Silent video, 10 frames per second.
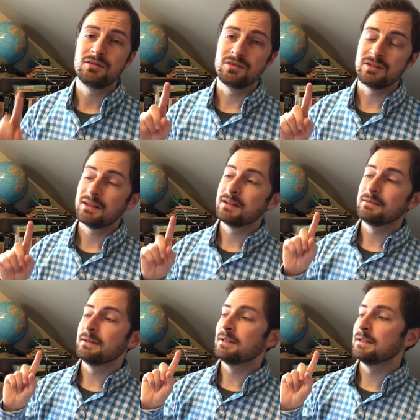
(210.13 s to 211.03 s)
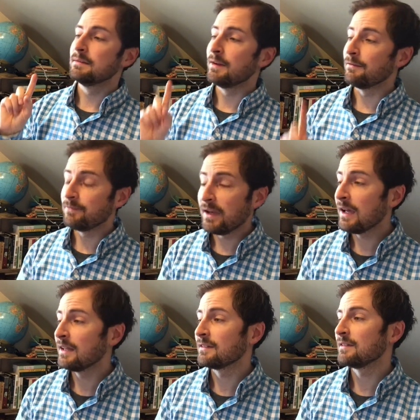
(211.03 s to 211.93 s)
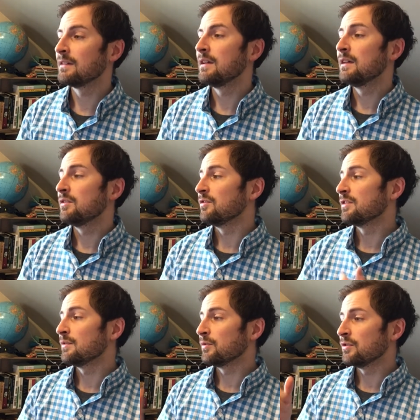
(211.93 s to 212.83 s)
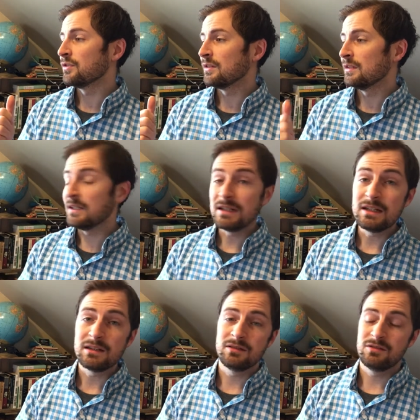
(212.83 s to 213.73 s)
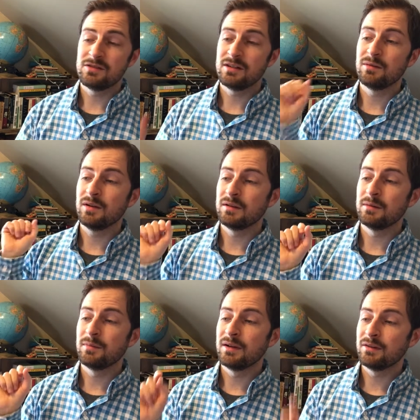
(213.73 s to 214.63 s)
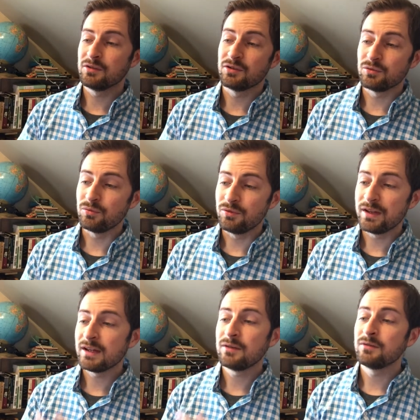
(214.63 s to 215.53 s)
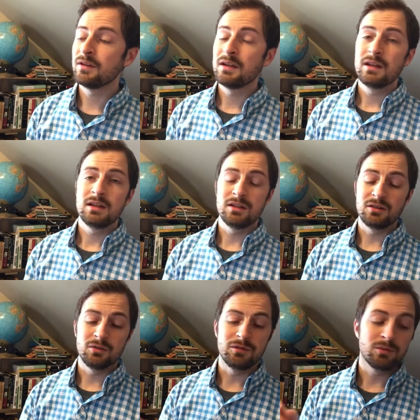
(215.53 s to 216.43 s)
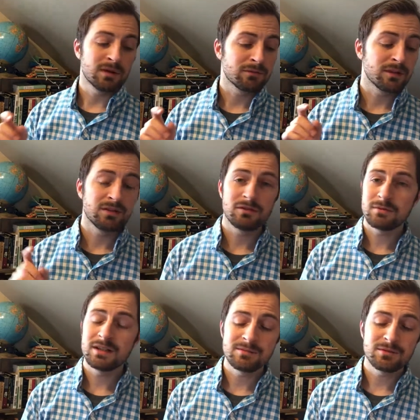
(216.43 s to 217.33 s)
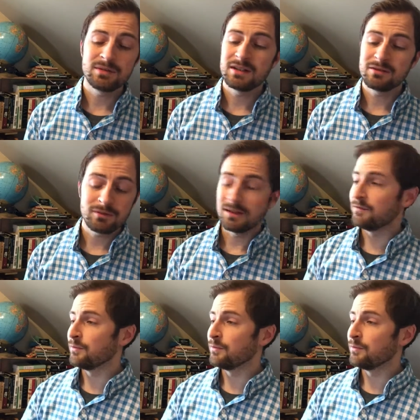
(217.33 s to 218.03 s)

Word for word: You decide um, how fast. You decide what you're going to eat. You decide um, how you're going to cool down. You know, if you want to run three times a week, that's great.